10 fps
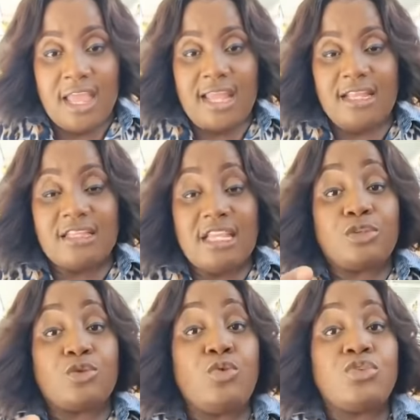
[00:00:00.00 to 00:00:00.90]

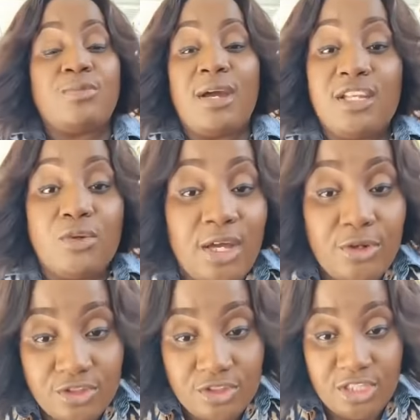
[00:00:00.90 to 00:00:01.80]
anything too smart they know
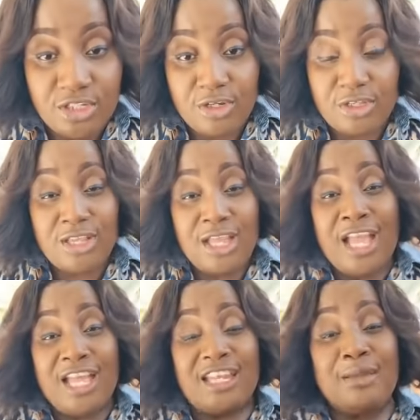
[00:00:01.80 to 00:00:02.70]
no secret
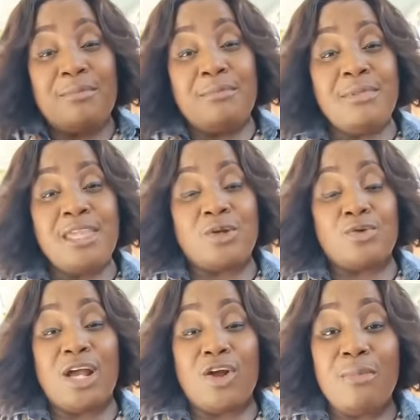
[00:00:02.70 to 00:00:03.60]
then me
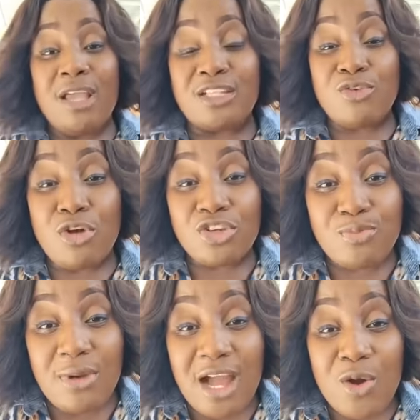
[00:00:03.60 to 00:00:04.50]
could have go make the
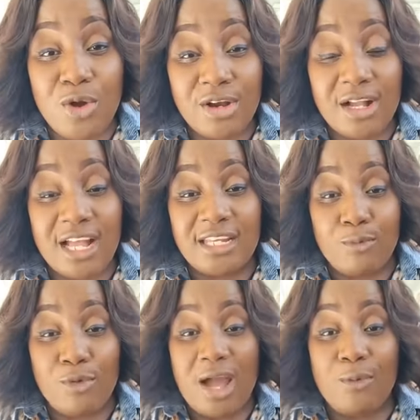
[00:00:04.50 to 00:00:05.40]
rush my work at
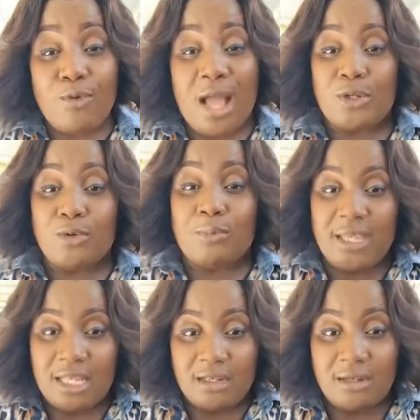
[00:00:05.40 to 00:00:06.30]
them while I the
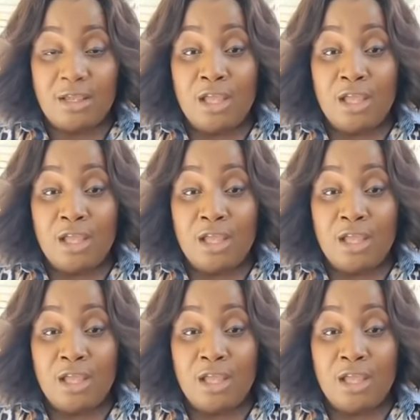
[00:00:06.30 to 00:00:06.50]
bill.